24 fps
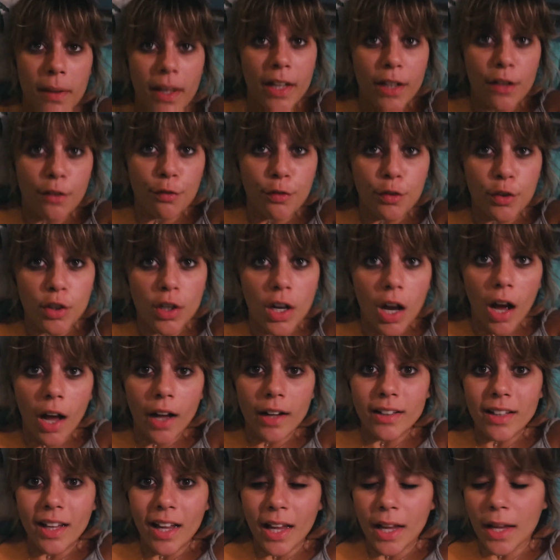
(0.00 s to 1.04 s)
played a few
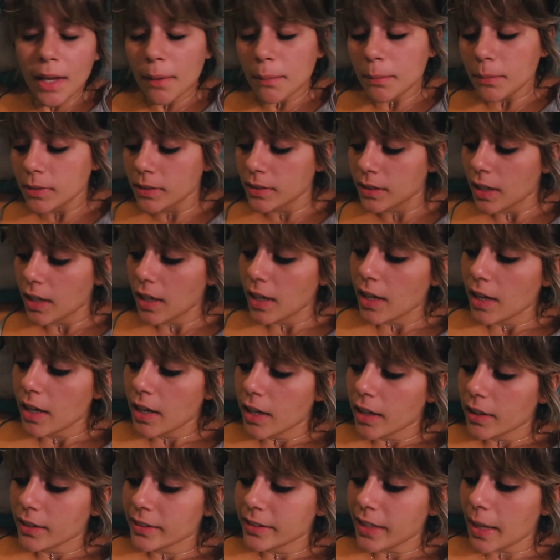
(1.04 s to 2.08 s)
card games,
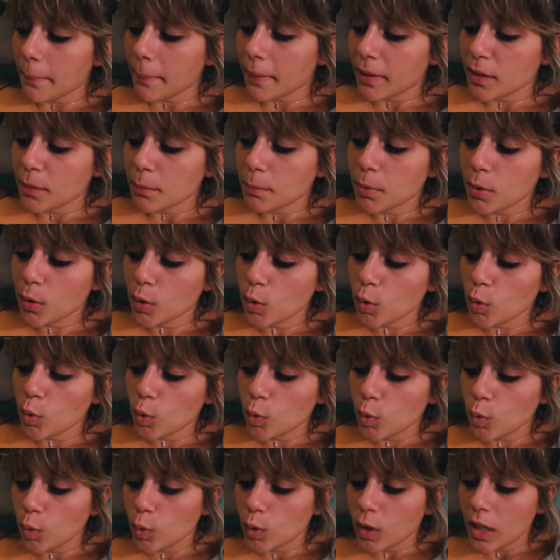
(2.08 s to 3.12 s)
sat by the
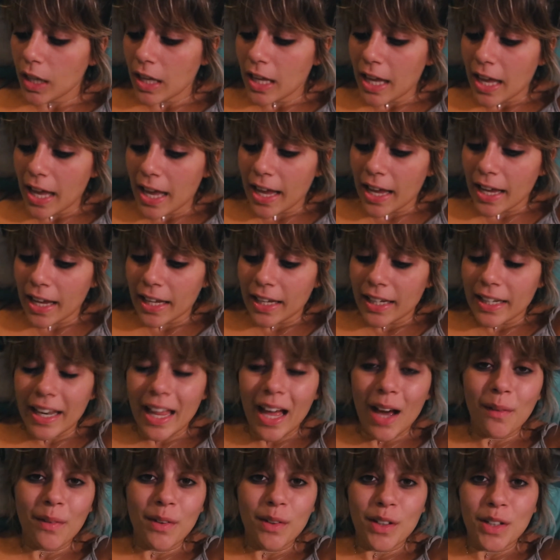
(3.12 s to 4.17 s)
pool, and
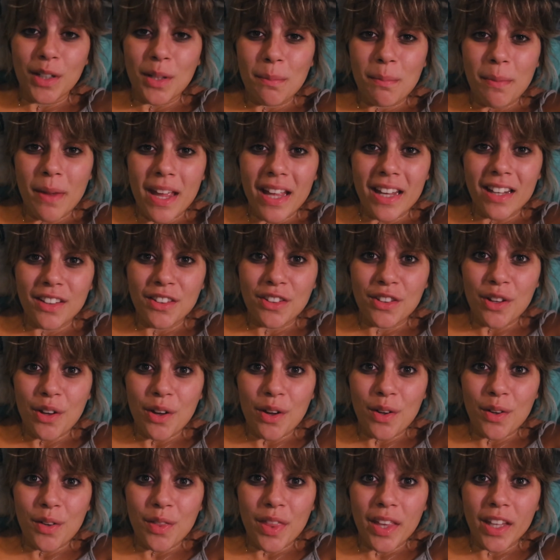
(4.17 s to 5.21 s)
now we're going to bed.
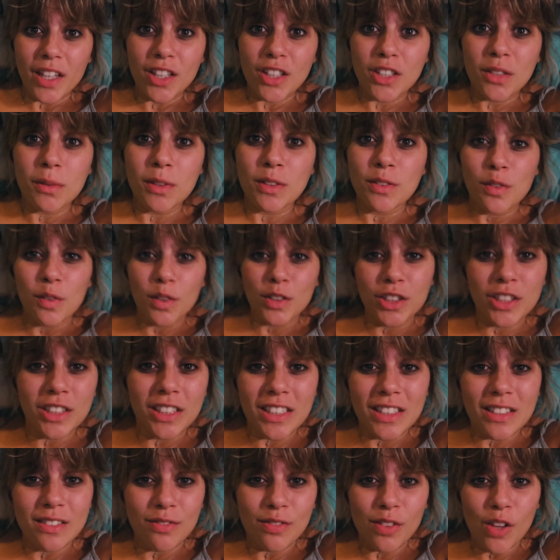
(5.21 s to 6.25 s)
So thank you so much for watching
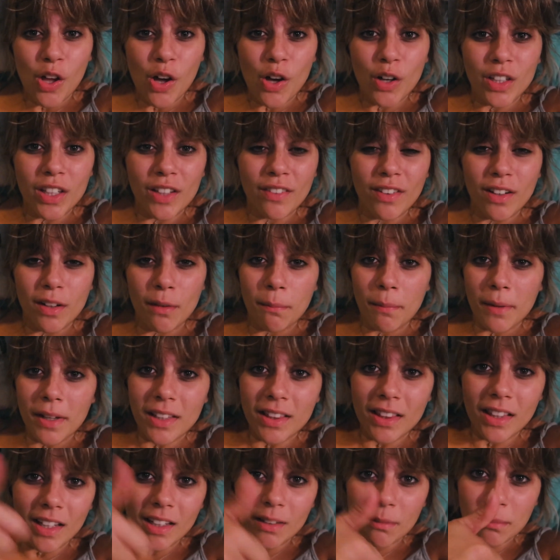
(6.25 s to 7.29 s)
this vlog. Give it a
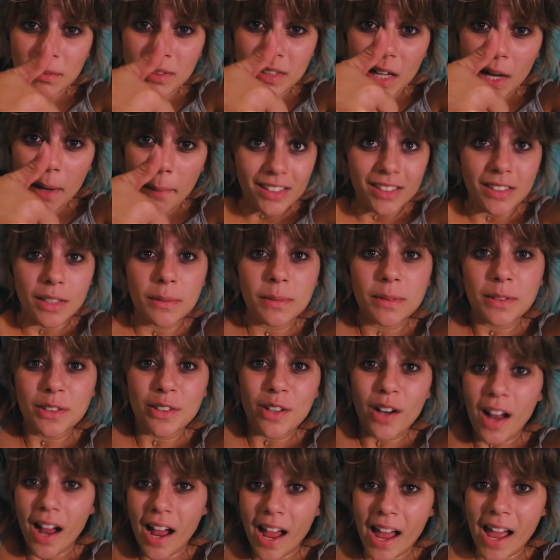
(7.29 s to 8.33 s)
big thumbs up and
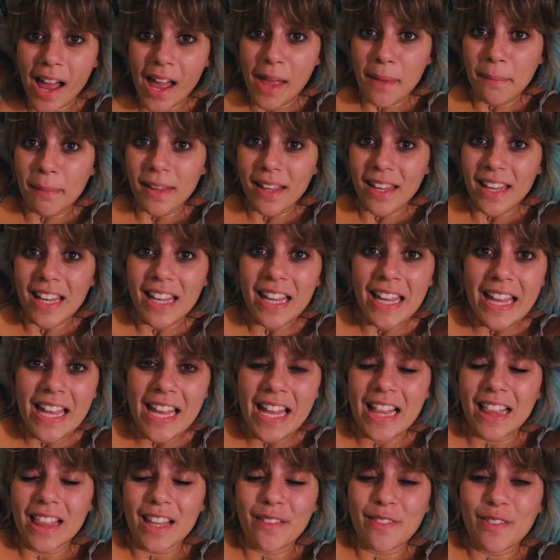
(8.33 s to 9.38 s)
subscribe.
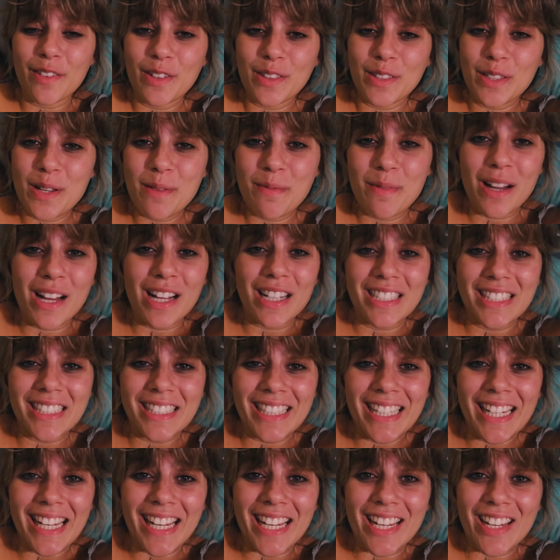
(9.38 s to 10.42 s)
Love you all so much.
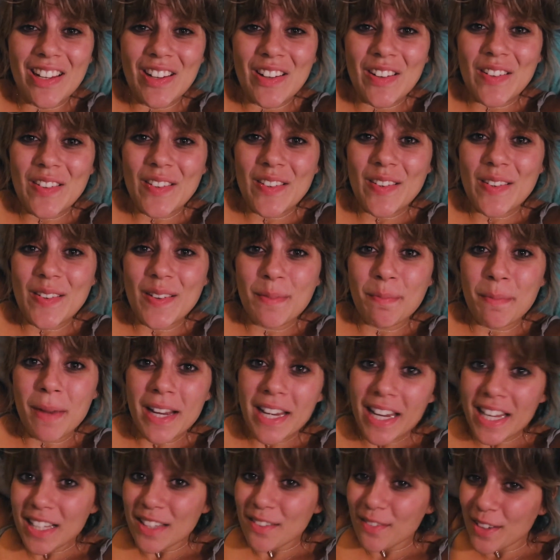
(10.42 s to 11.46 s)
See you in my
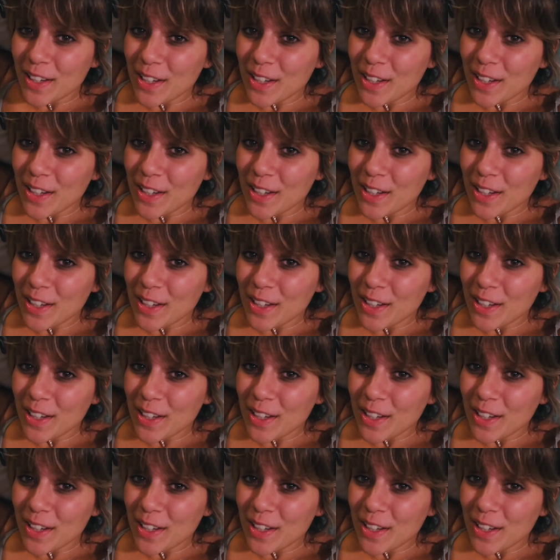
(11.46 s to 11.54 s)
next